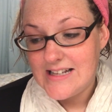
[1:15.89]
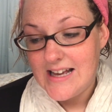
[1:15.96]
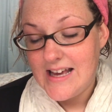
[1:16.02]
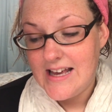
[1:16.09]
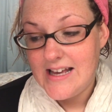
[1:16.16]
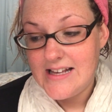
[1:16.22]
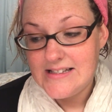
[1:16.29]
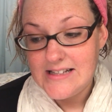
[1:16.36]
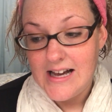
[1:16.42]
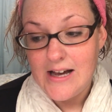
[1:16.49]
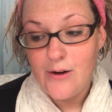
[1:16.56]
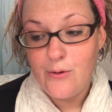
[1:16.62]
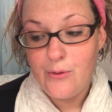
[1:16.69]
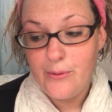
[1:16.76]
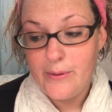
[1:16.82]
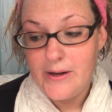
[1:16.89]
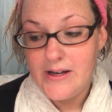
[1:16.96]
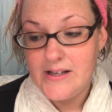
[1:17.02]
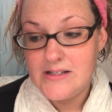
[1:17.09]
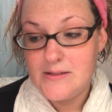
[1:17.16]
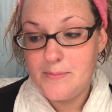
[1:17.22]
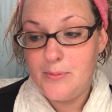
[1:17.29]
is I
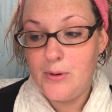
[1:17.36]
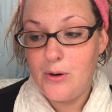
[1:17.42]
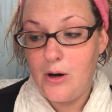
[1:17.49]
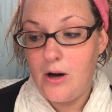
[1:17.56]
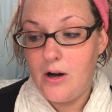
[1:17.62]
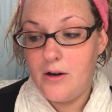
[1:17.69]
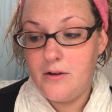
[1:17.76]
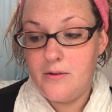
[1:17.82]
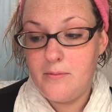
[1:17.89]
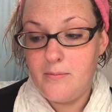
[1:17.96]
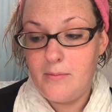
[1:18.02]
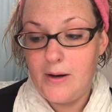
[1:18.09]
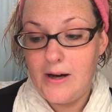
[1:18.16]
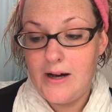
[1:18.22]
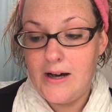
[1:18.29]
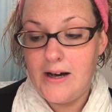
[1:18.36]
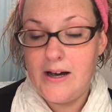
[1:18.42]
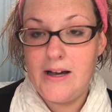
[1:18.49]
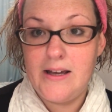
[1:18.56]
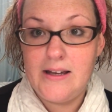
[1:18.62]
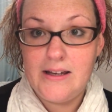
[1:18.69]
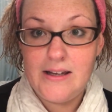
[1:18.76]
always put on
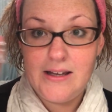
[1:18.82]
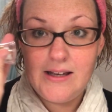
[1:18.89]
my